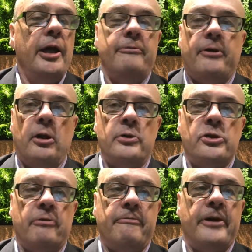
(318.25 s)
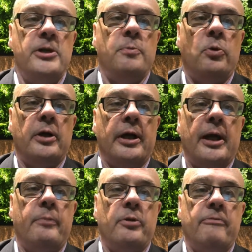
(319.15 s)
and follow us on Facebook
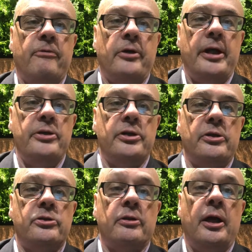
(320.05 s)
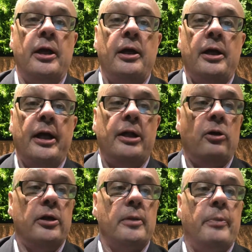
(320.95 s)
at Capital Financing Australia
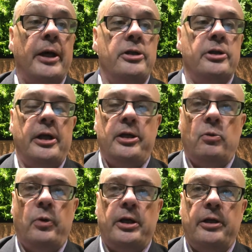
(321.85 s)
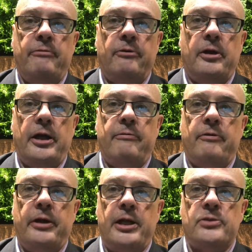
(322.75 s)
and like the page to get your weekly Friday
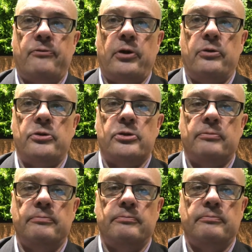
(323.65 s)
finance focus.